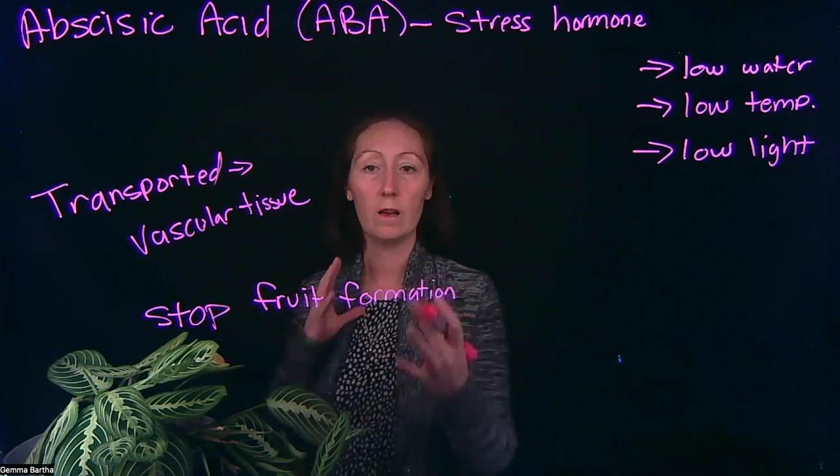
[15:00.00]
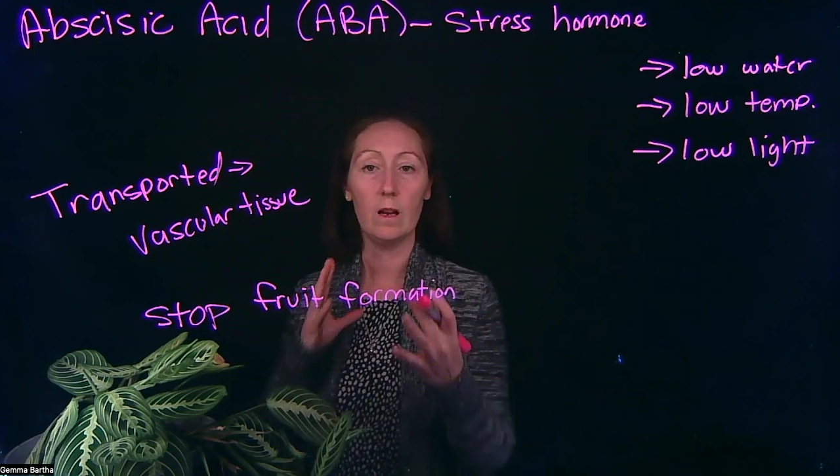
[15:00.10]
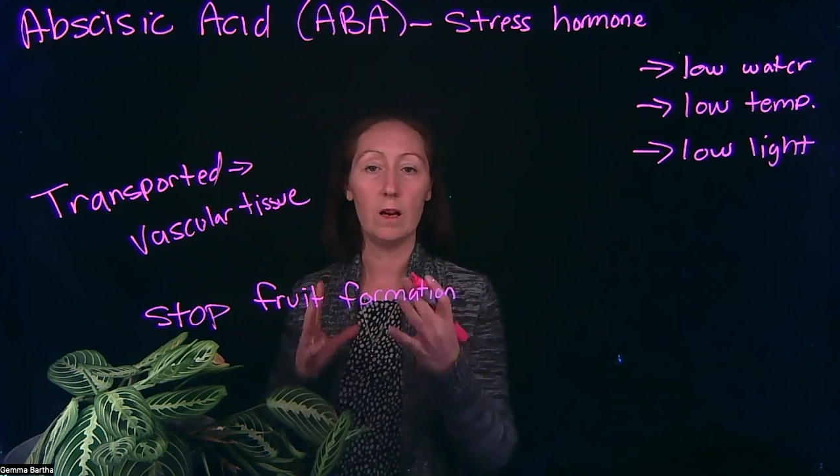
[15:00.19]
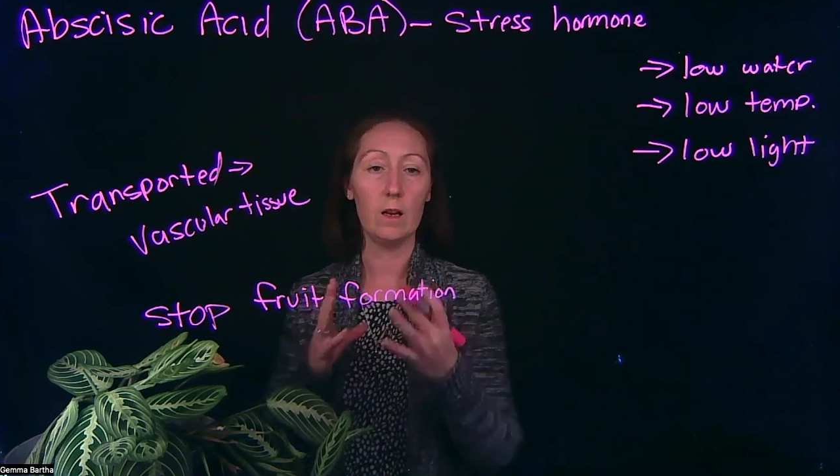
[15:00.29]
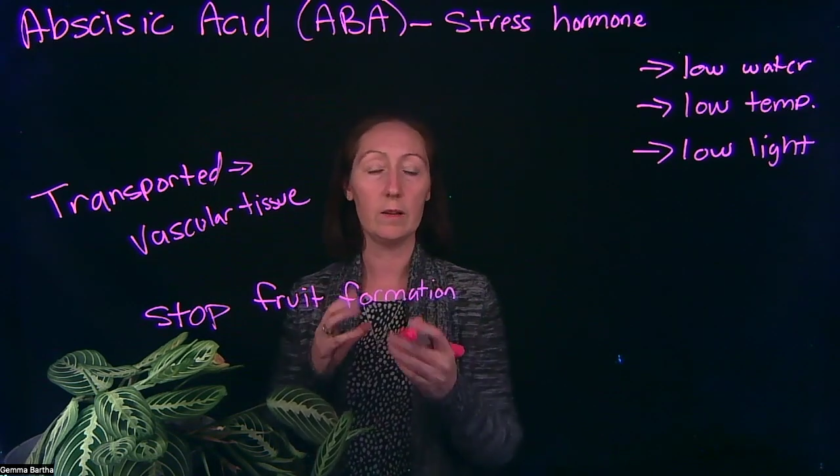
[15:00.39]

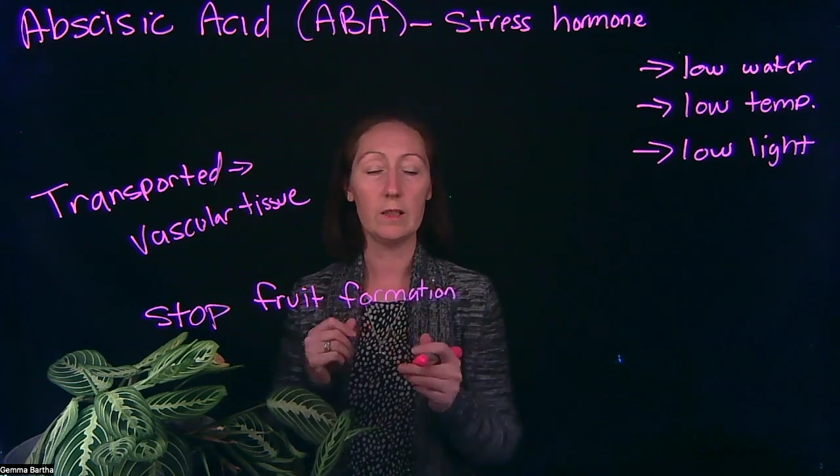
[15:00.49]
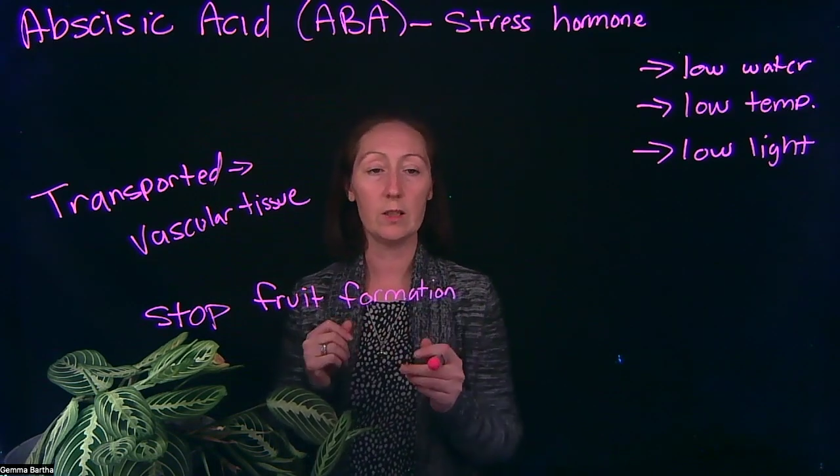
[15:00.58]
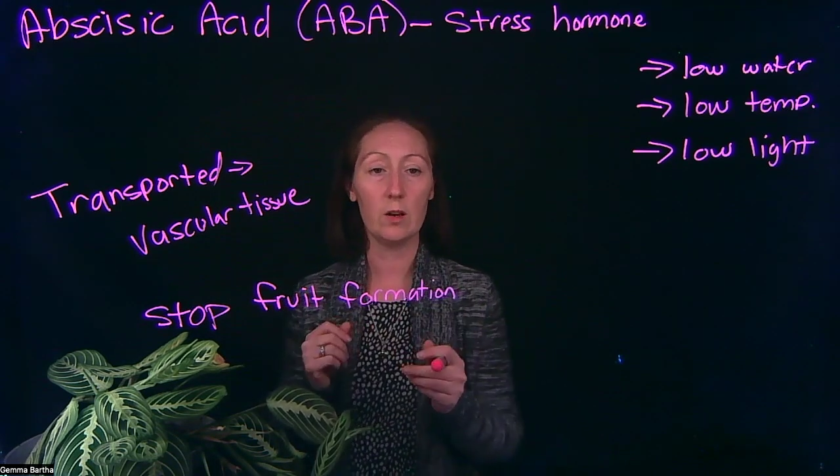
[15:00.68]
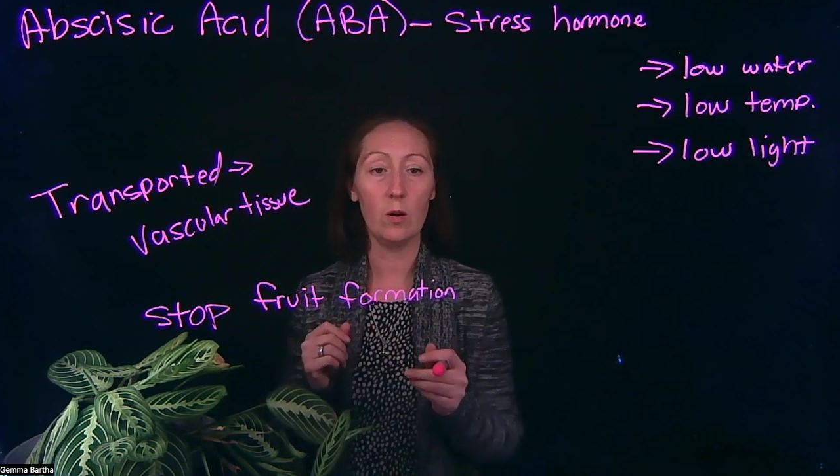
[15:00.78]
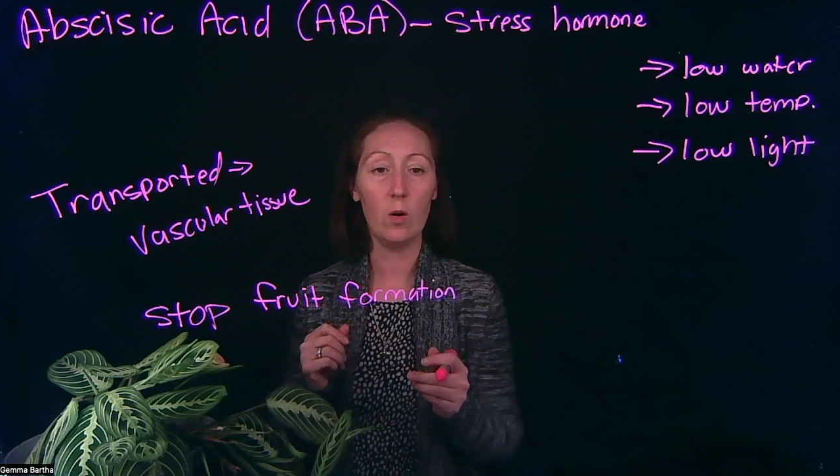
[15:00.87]
That's
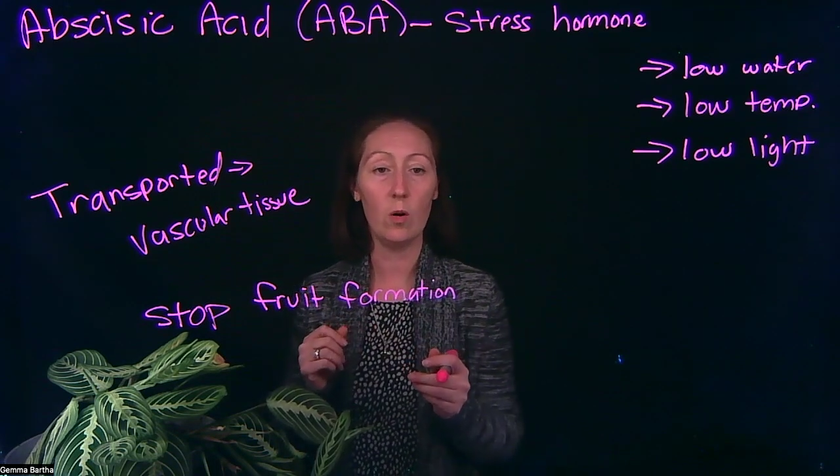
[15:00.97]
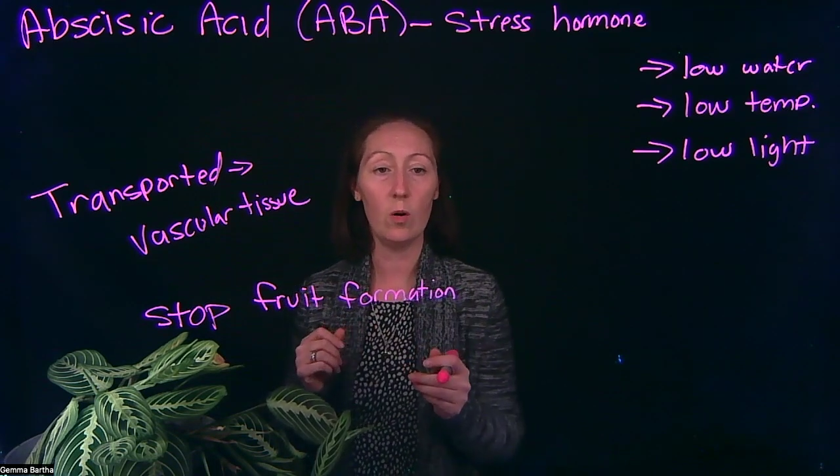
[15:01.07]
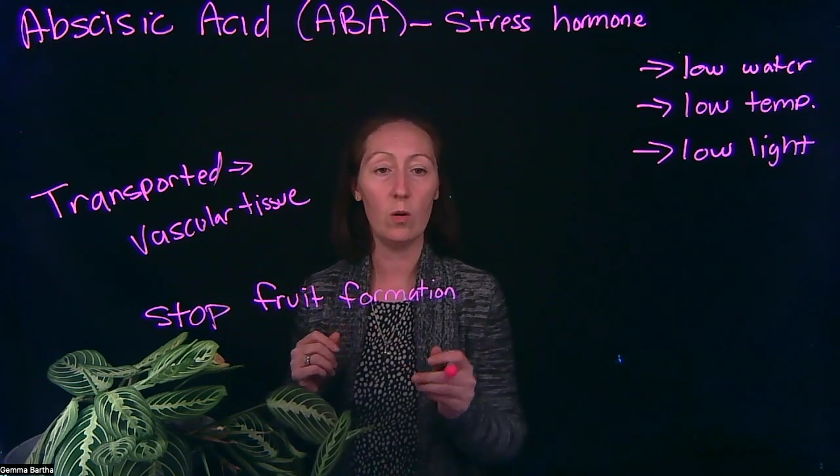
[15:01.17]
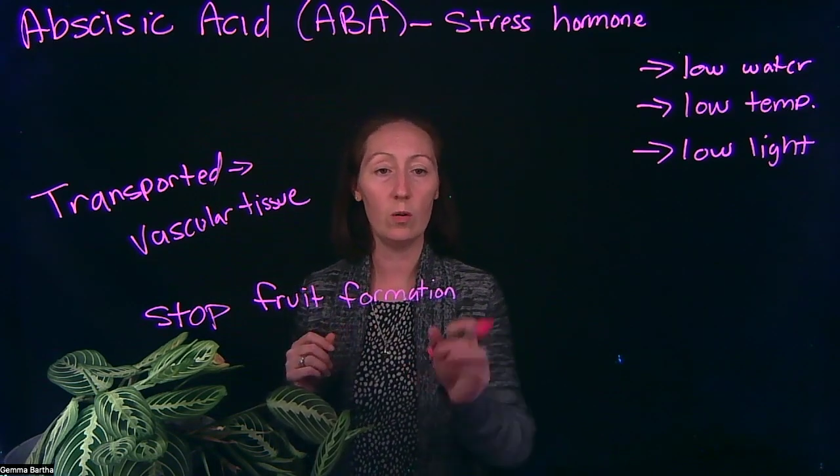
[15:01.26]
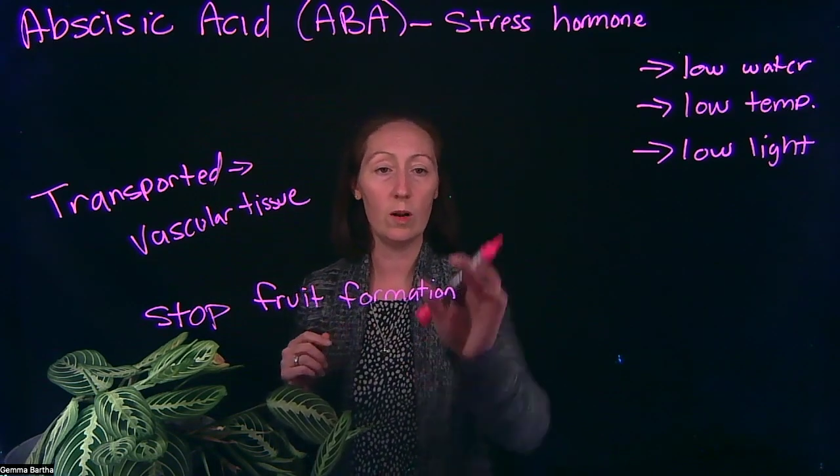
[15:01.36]
the
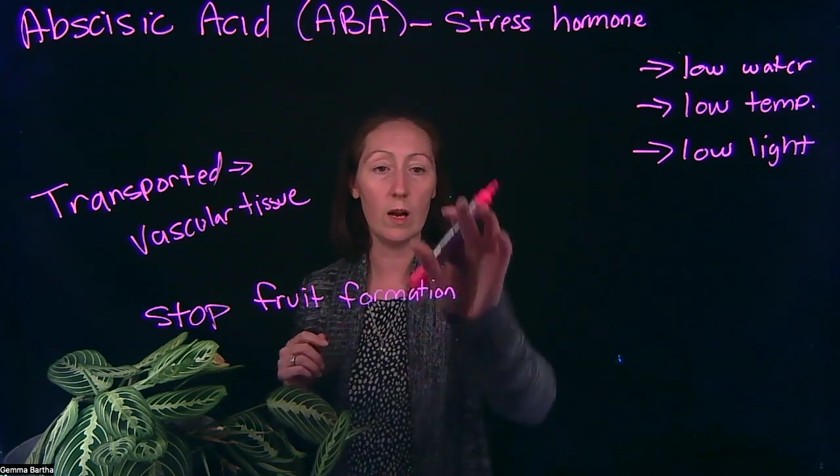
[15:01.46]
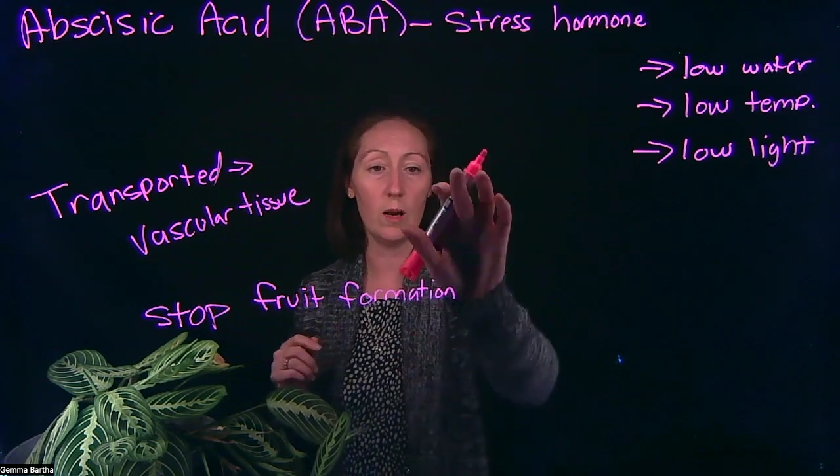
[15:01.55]
whole